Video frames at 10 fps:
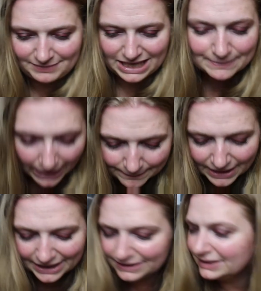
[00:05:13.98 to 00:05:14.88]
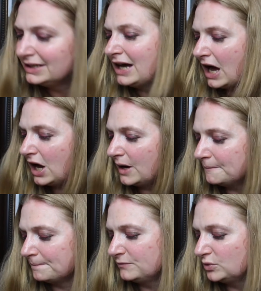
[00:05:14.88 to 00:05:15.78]
in my mind,
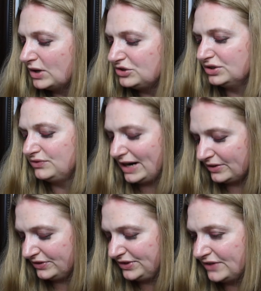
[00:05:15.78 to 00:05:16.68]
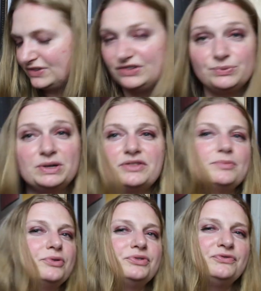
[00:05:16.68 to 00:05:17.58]
um, from watching the Fraggles and stuff. This is one of the
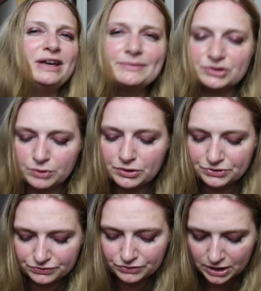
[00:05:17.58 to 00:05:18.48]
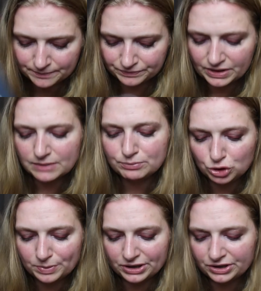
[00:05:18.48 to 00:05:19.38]
most famous quotes from
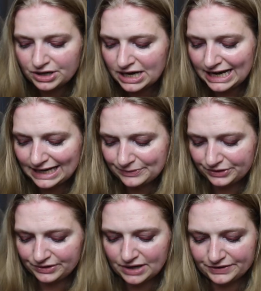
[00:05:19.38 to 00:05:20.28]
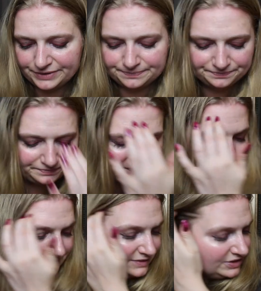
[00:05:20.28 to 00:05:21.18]
Boober, and I absolutely love it.
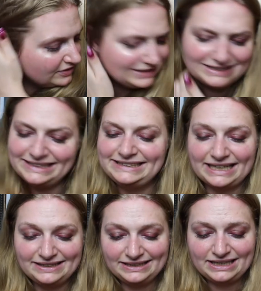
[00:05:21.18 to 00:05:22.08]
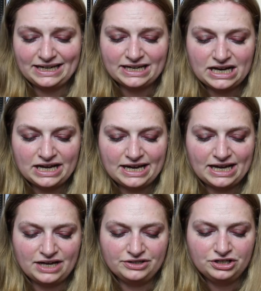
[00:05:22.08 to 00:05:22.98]
So this is the second thing that I got,
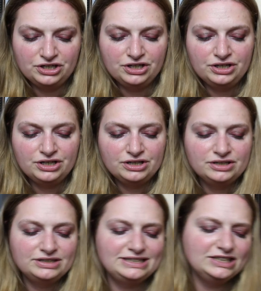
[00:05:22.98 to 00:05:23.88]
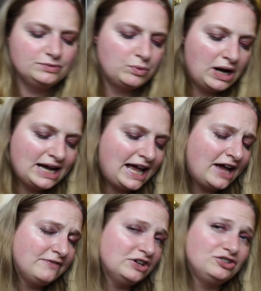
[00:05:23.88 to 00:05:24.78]
and this is why I
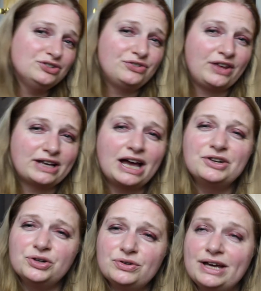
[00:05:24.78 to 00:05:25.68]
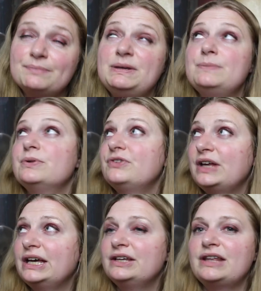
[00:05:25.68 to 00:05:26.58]
have issues. Like, I know, like, people
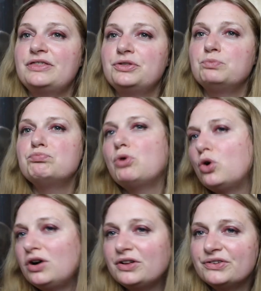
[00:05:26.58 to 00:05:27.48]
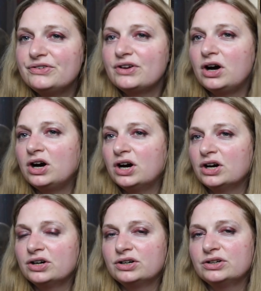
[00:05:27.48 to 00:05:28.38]
say that the malls
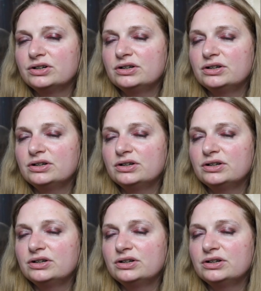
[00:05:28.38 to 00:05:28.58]
are